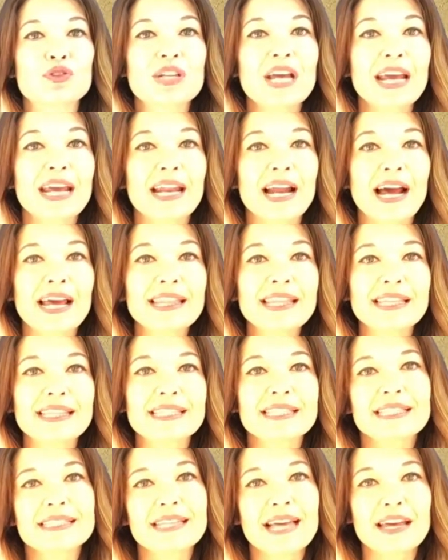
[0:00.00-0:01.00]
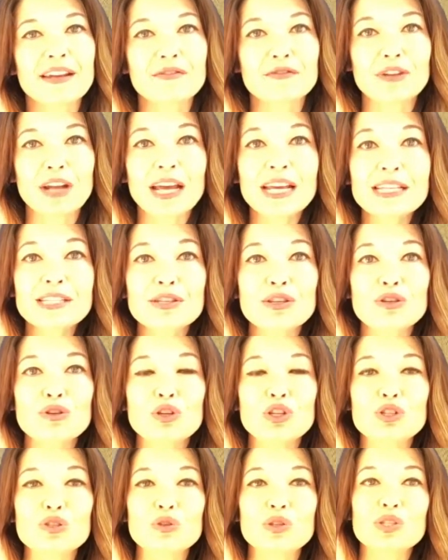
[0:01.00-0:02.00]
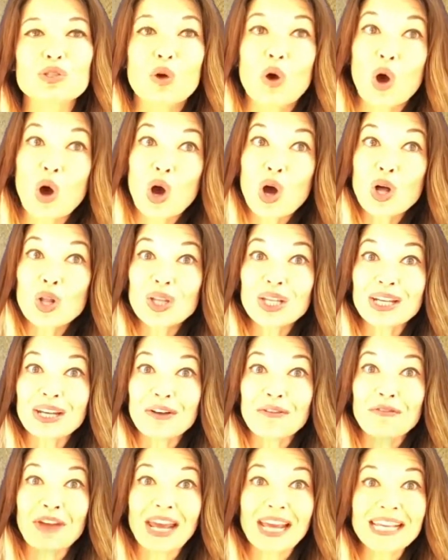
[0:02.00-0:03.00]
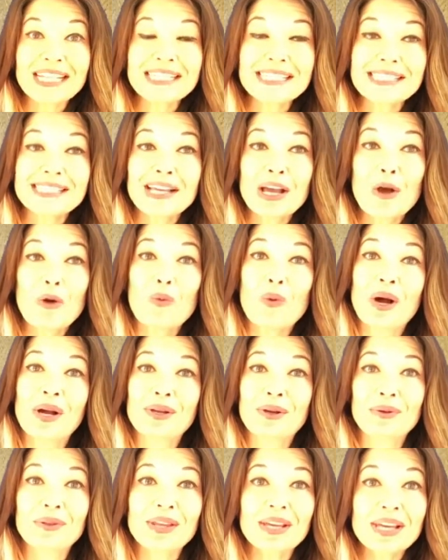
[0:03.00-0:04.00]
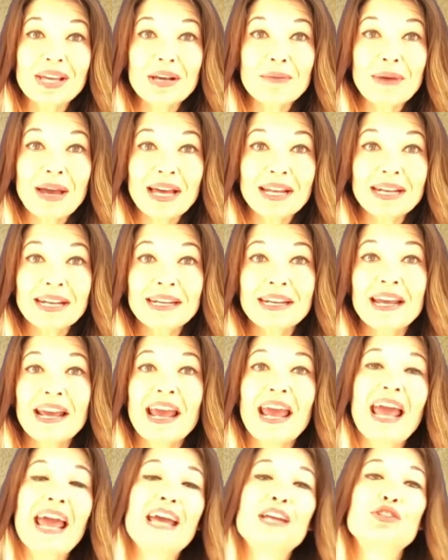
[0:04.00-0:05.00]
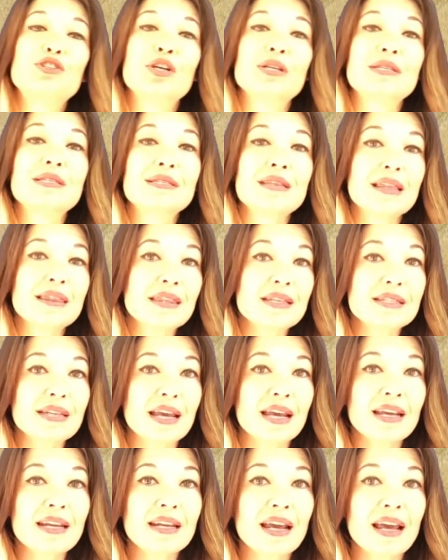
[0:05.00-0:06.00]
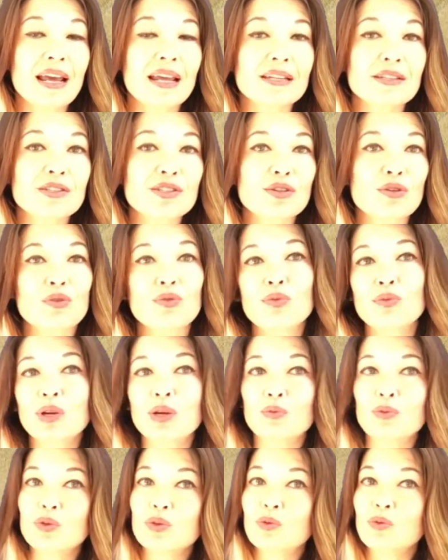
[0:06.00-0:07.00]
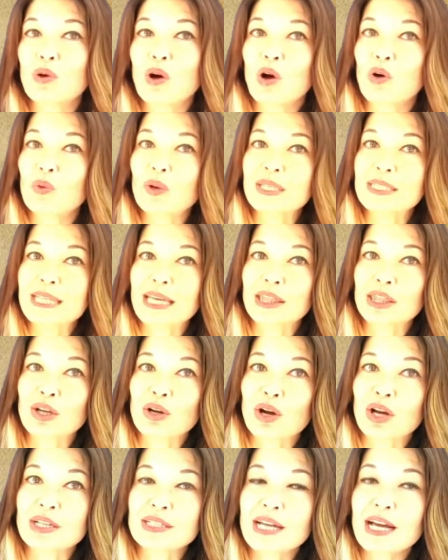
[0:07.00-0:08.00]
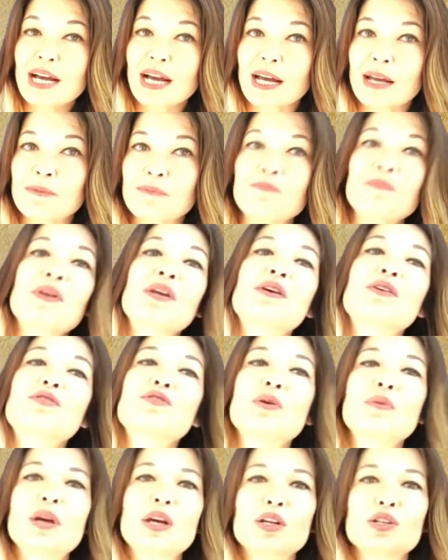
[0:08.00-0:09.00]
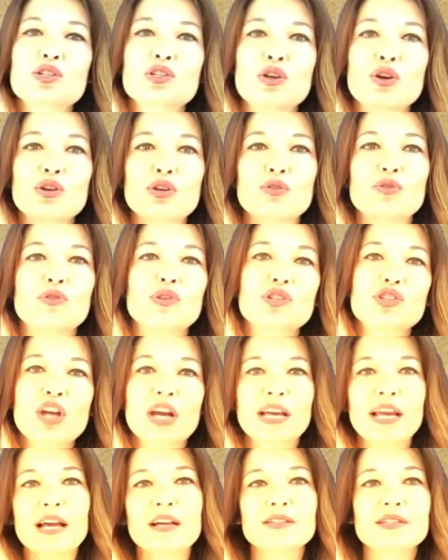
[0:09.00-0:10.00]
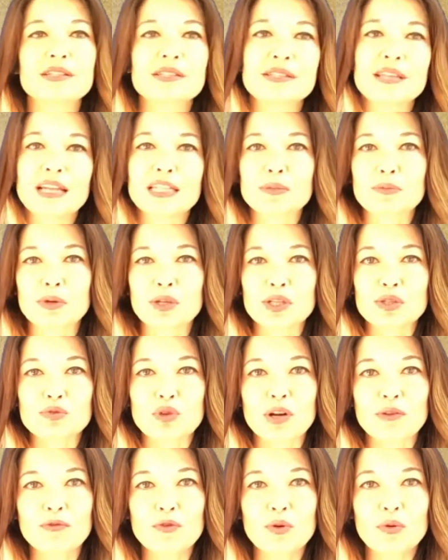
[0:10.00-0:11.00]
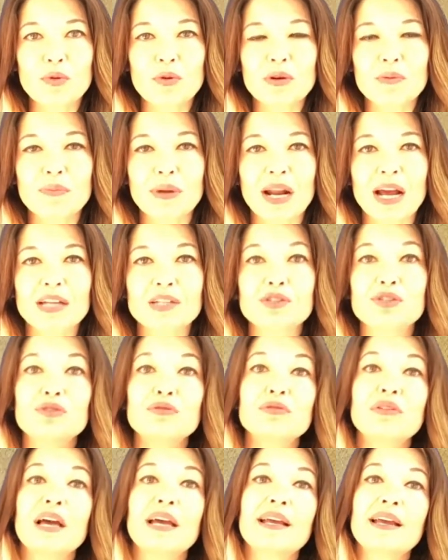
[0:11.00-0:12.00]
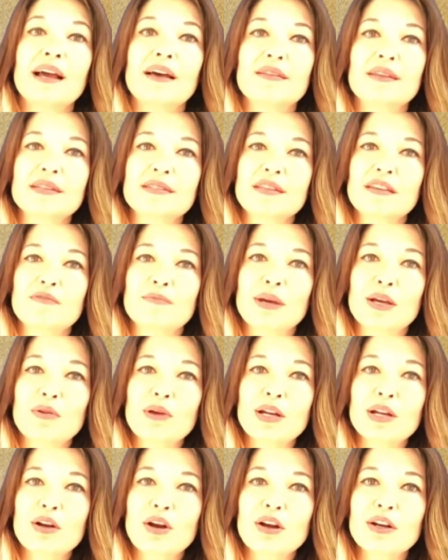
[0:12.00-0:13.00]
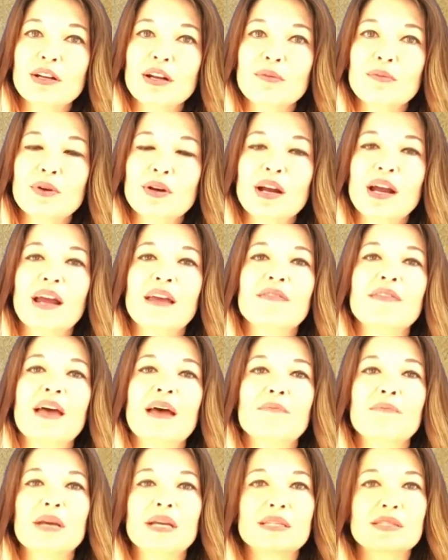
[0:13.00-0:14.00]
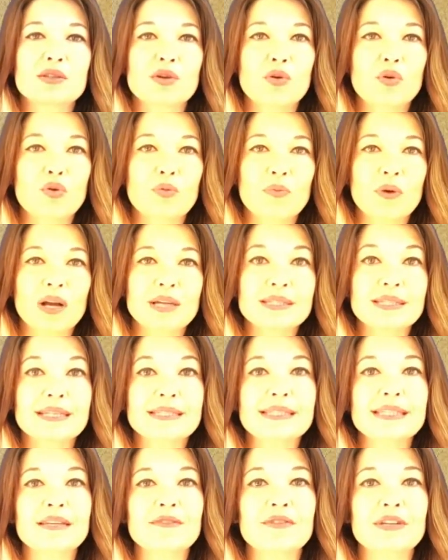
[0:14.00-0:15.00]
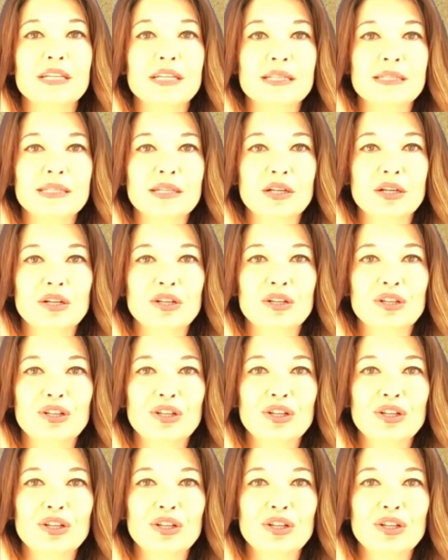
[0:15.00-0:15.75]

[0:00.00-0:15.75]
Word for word: date. I think this is kind of nice. So you can do this all in advance while you're thinking about it and just set the date, and so it will always get there on time. So I'm not going to show you the checkout since that's pretty straightforward, but I do like how they save my credit card number and that makes the whole process even easier.